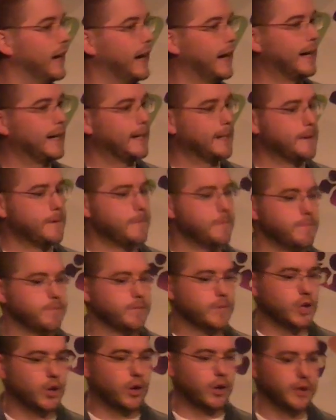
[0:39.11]

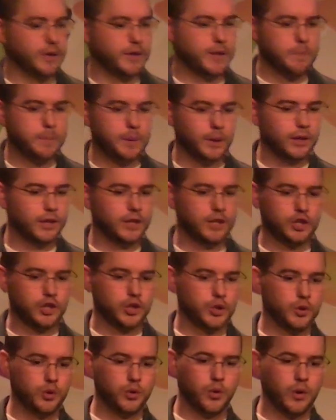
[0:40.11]
the ability
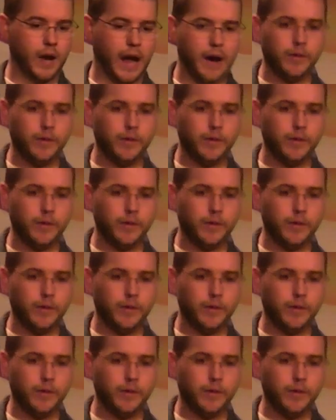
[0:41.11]
to do